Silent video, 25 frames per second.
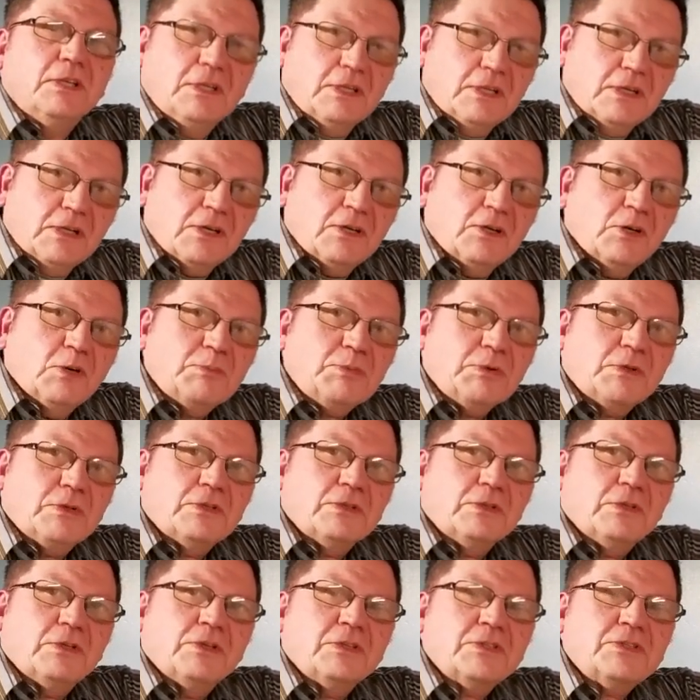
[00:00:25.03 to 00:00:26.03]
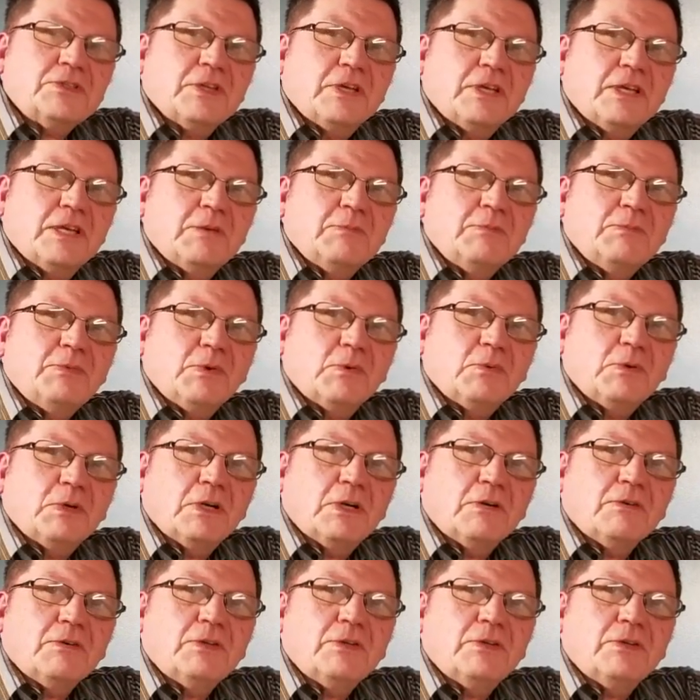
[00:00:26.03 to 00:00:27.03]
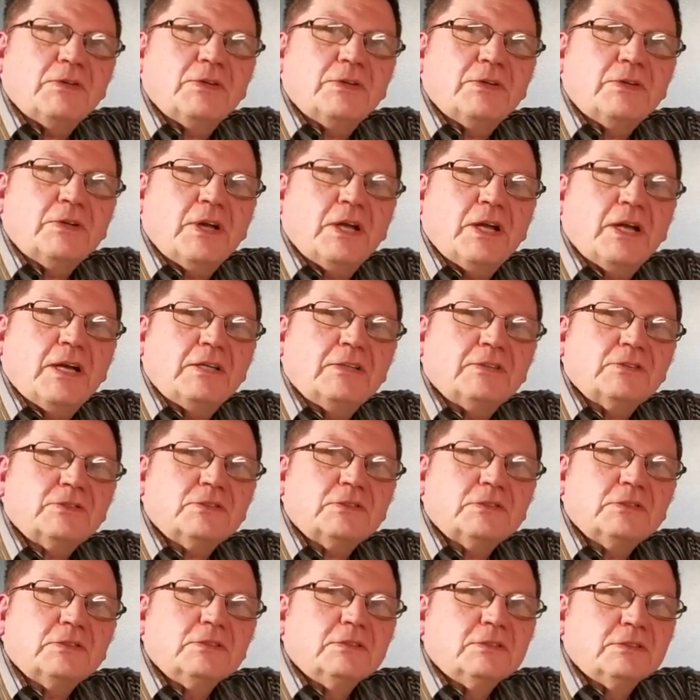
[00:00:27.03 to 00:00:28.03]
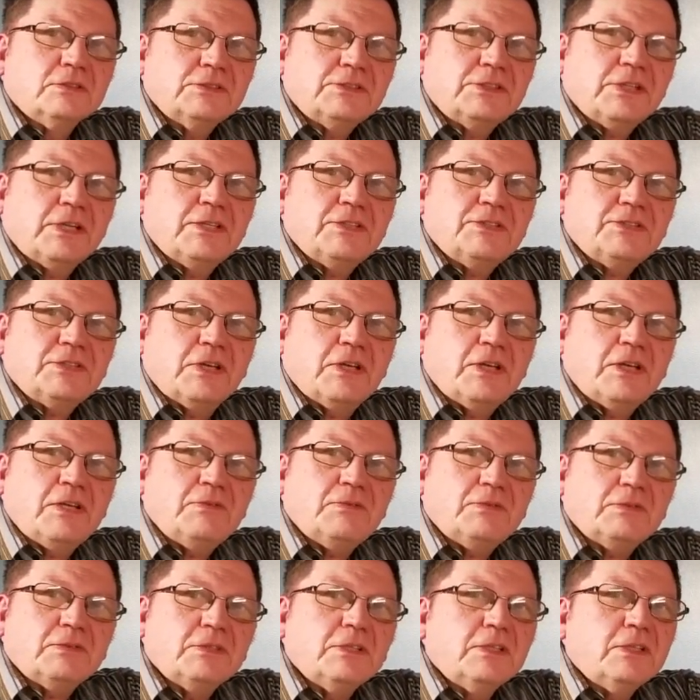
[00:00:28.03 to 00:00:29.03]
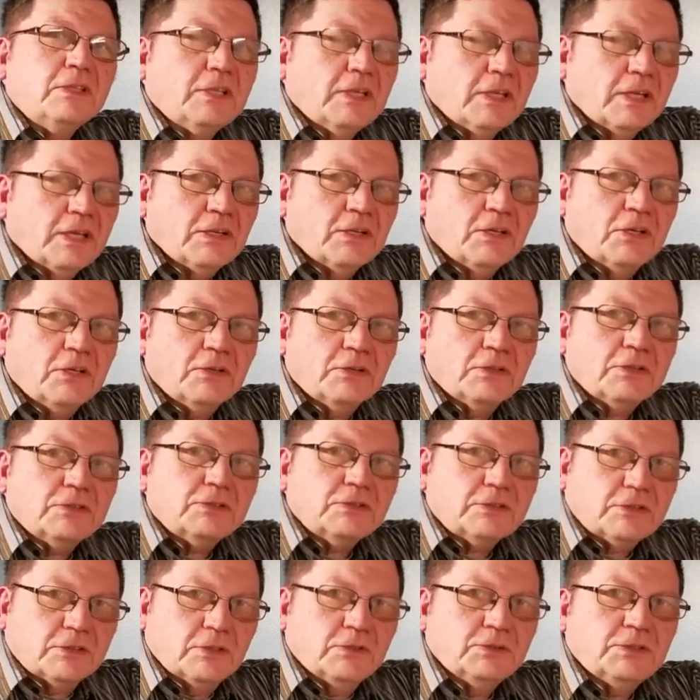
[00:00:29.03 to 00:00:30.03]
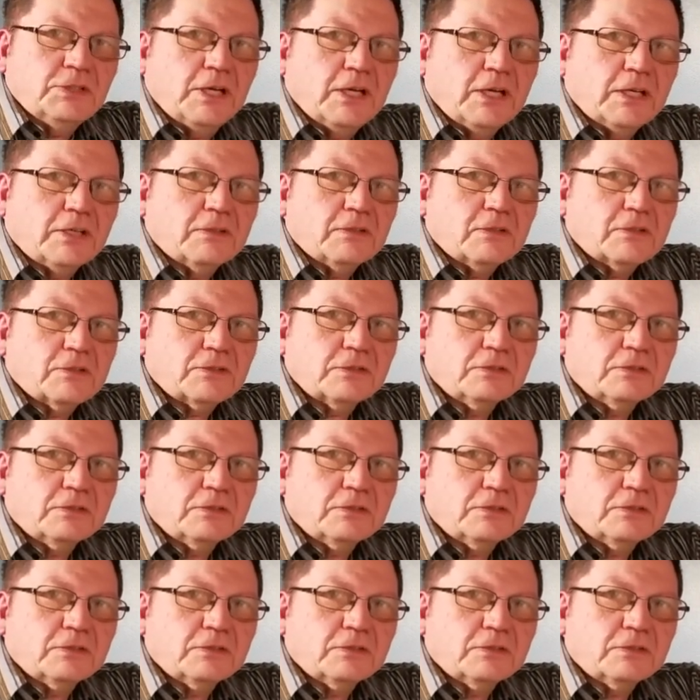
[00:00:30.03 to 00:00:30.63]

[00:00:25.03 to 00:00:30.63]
I hope you're doing the same for whatever you do in your house. Stay safe, and always go Tigers.